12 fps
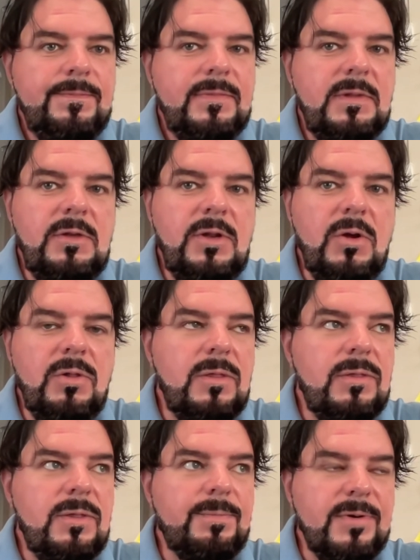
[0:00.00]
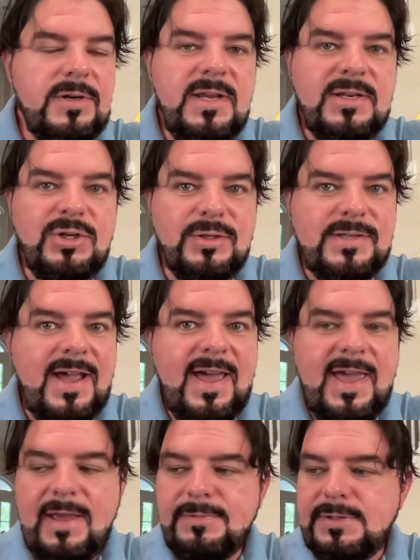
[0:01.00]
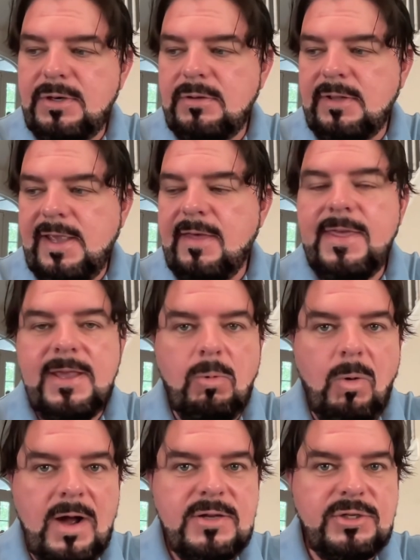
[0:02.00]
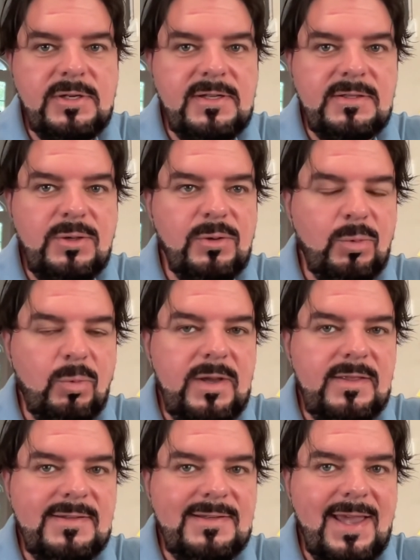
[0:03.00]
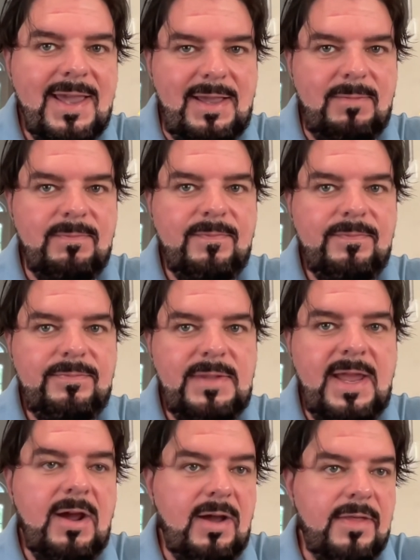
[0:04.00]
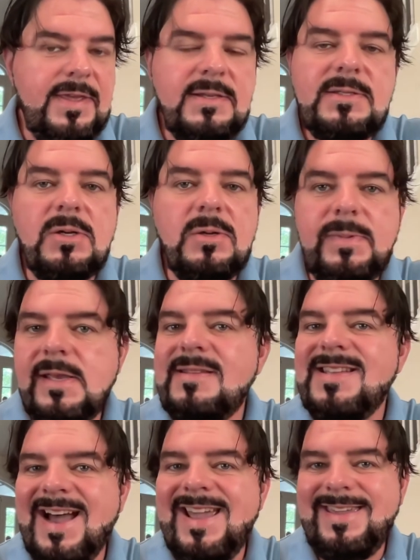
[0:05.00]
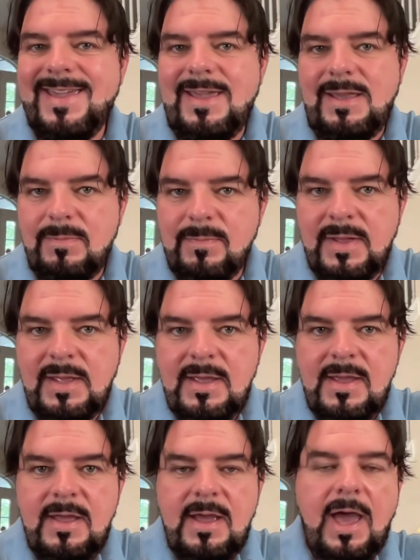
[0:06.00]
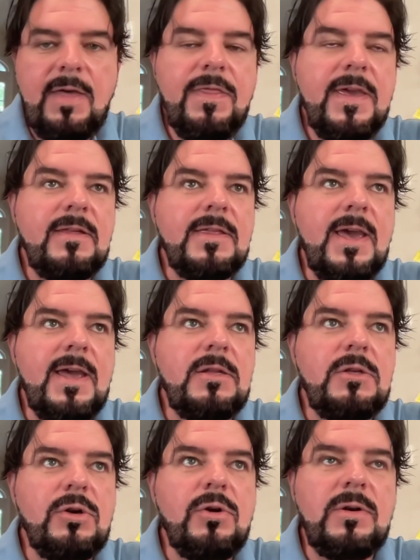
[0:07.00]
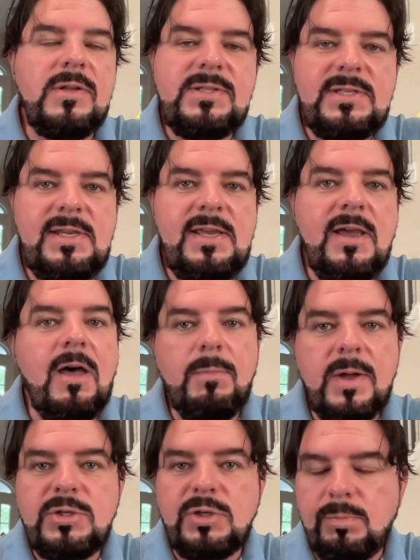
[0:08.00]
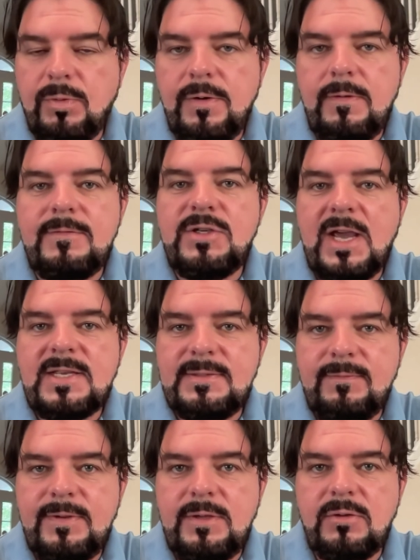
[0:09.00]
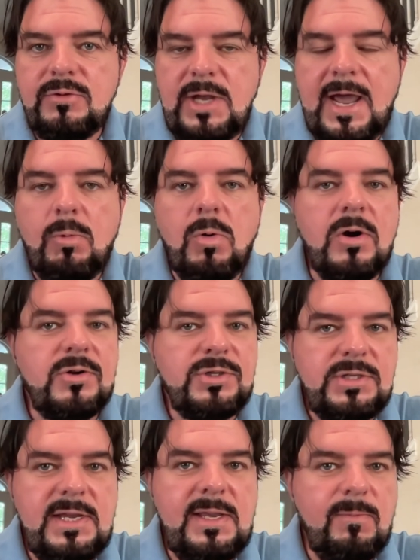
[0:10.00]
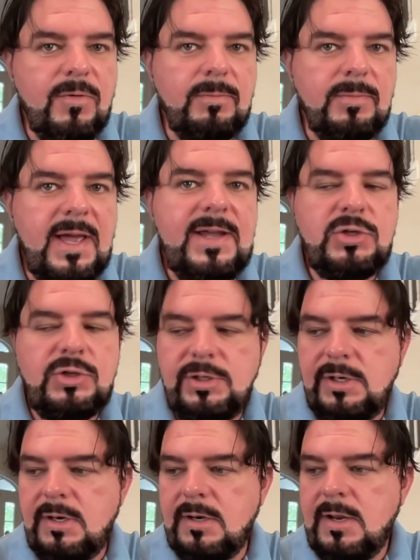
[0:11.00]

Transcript: you know, the predictions I have, certainly I think Washington is going to win this game. Now, I think it's going to be a tight game. I think that you're going to see a much improved Jacksonville Jaguars team from last year.